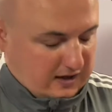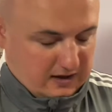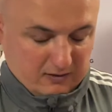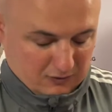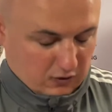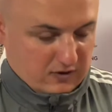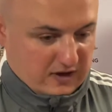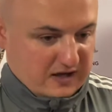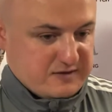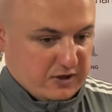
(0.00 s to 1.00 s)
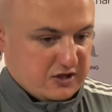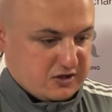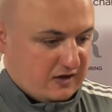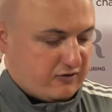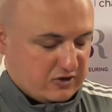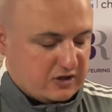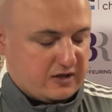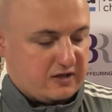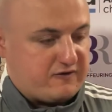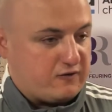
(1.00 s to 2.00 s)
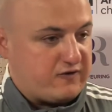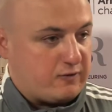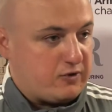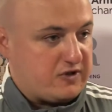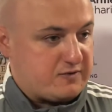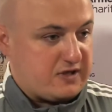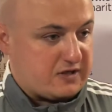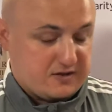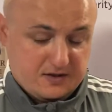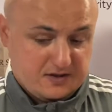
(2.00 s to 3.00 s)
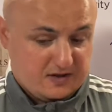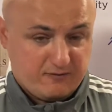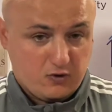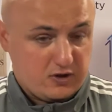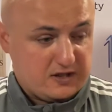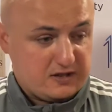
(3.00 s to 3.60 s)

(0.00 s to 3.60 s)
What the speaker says: on that especially, I really, really feel for the players with that, because they deserve more out of that.